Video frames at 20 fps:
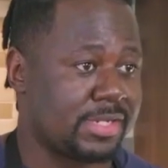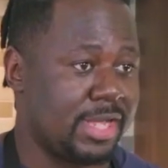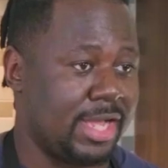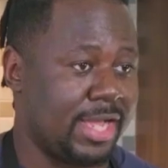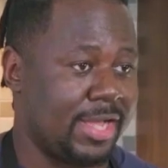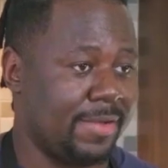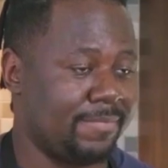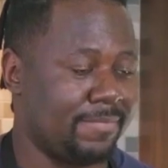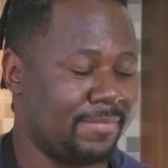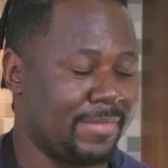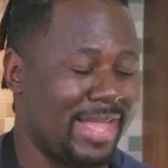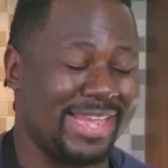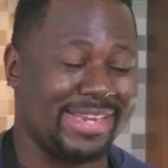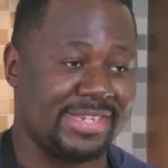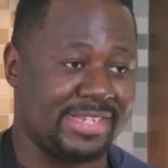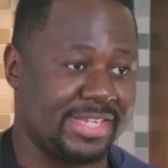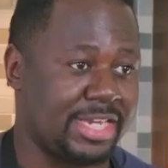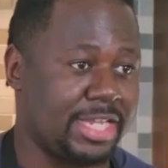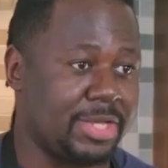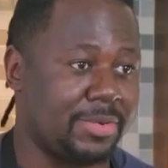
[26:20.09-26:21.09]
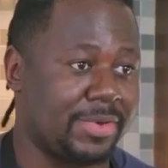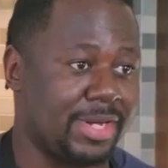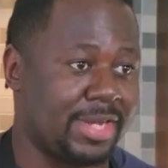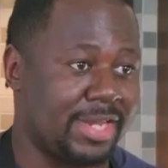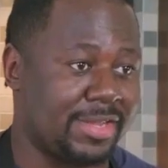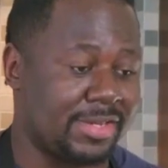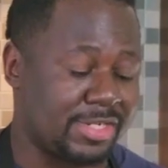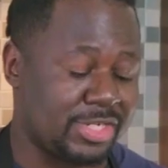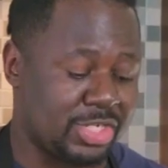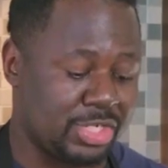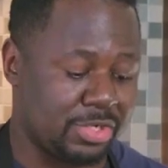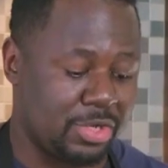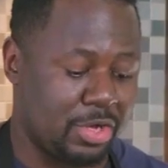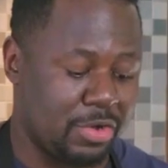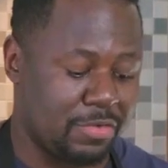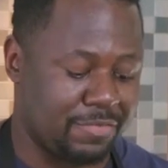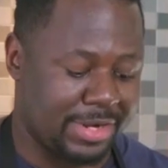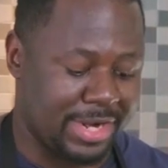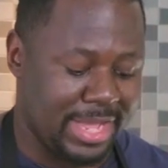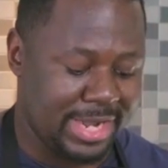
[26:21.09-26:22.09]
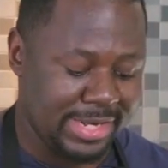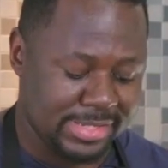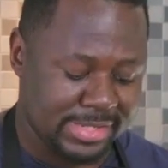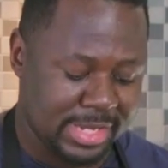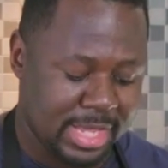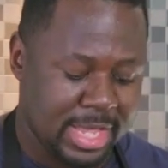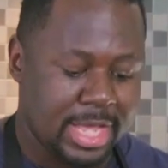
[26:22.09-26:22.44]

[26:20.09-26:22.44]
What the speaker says: Ideally, you want to let it chill overnight.